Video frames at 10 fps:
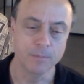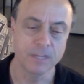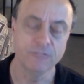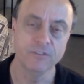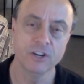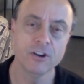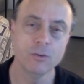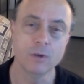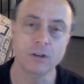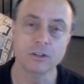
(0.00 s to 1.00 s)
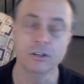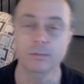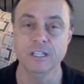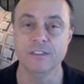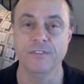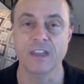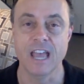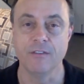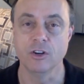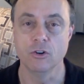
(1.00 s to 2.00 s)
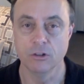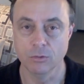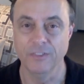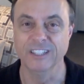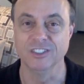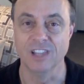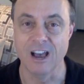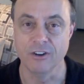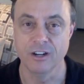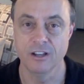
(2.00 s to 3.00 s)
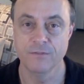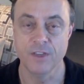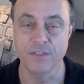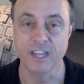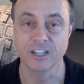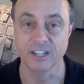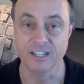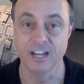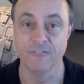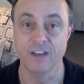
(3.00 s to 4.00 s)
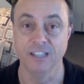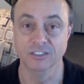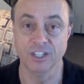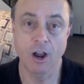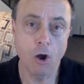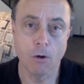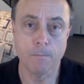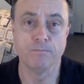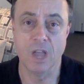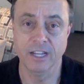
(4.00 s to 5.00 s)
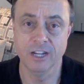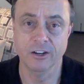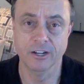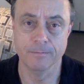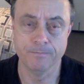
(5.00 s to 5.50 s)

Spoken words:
It very well could be that they haven't heard one that's loud enough that they could identify it and say, oh, I hear it.